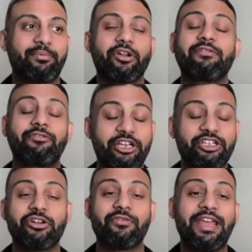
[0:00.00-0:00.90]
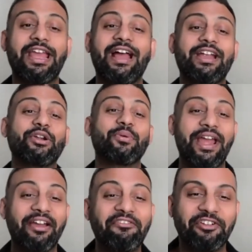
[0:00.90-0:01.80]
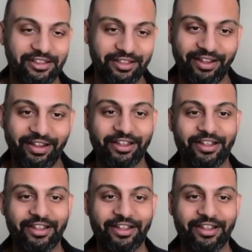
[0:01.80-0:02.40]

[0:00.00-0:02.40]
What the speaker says: proliferation of AI into everything.